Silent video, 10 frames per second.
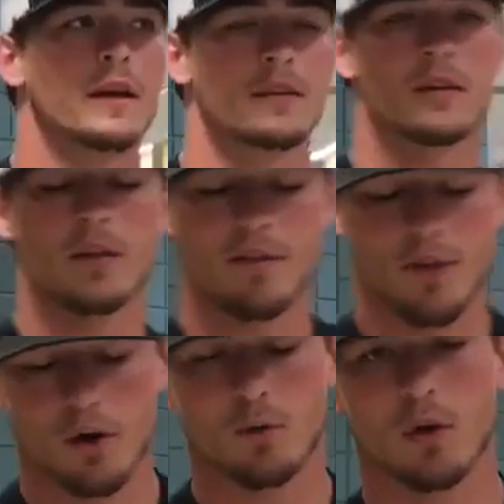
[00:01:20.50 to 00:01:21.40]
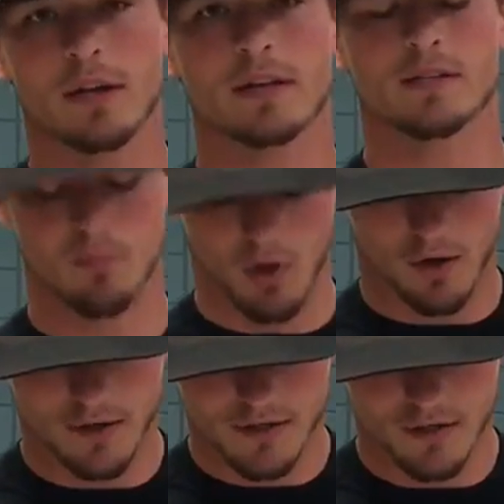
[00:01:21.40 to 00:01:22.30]
And then the third one is
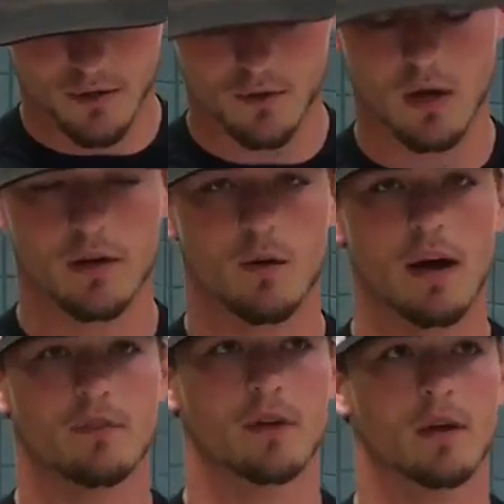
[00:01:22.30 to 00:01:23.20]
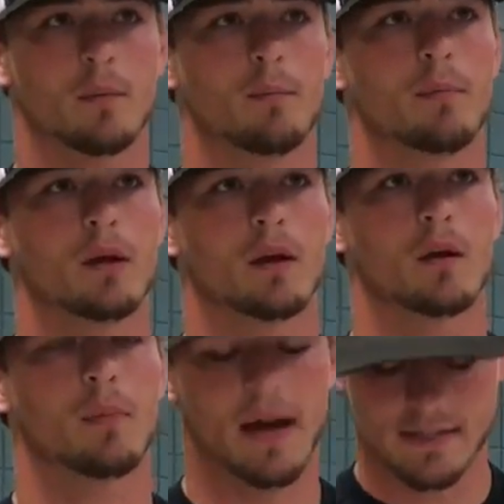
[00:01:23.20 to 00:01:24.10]
parties who don't have the
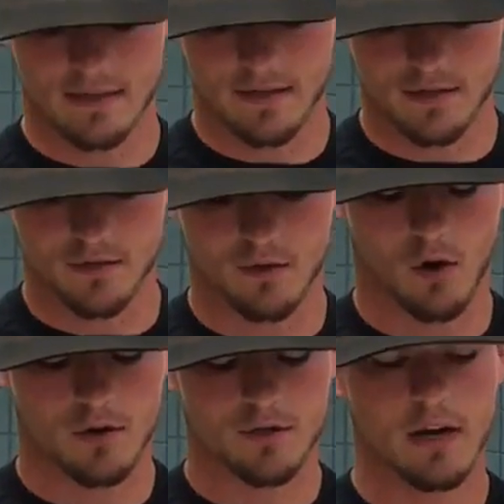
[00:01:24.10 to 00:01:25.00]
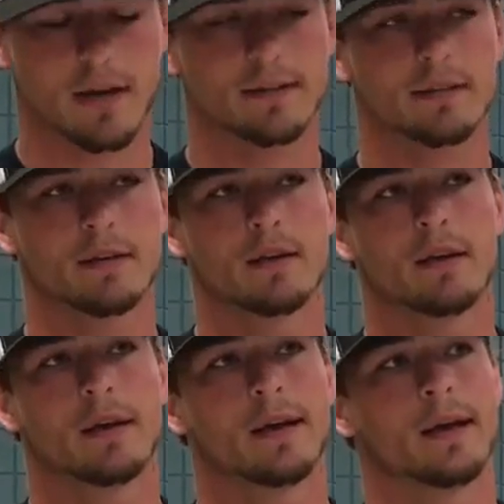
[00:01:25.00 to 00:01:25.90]
capacity to contract,
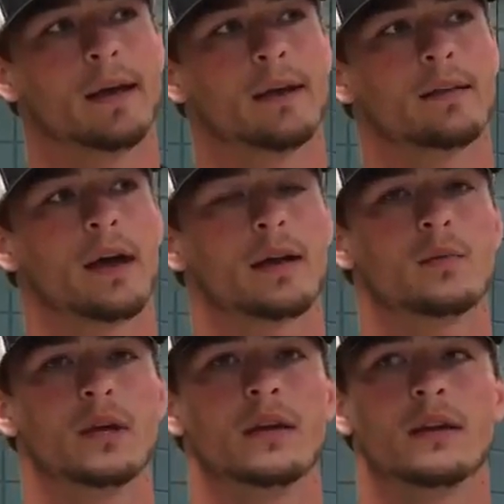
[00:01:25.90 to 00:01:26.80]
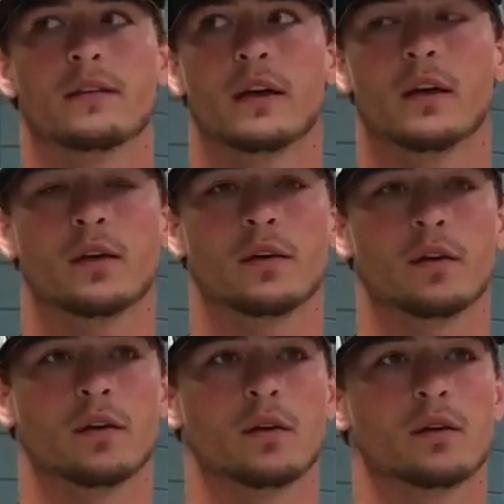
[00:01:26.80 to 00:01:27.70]
and that can be anything
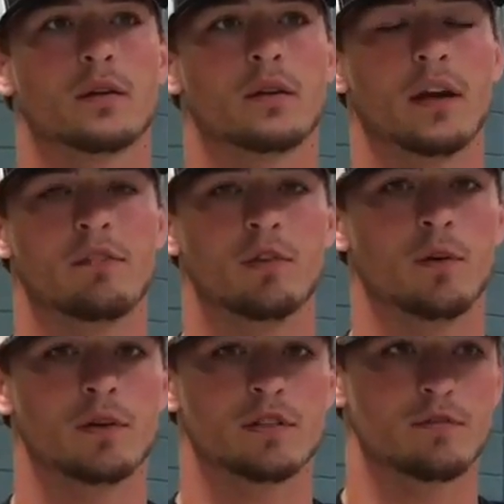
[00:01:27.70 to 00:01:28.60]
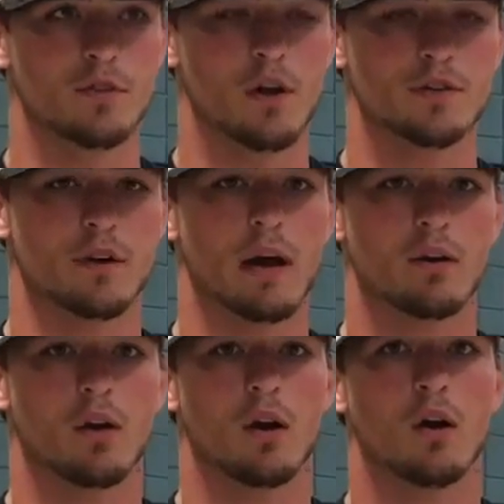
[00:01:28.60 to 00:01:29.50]
under the influence of drugs or
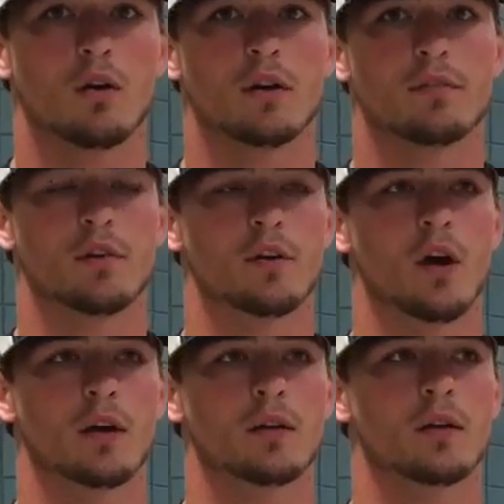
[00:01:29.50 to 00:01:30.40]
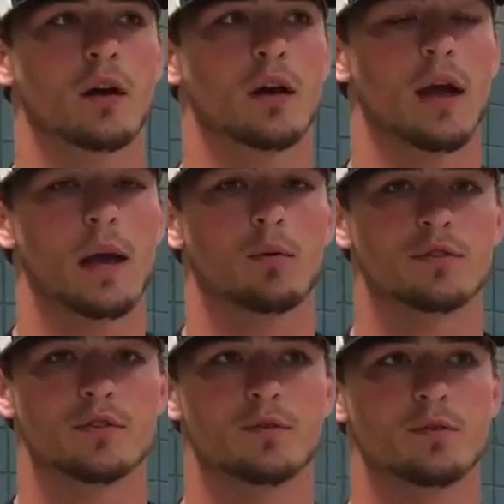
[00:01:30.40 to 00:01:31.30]
alcohol if they're not able
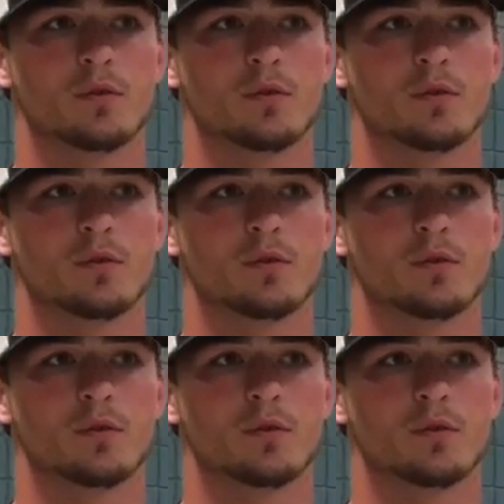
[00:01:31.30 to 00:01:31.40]
to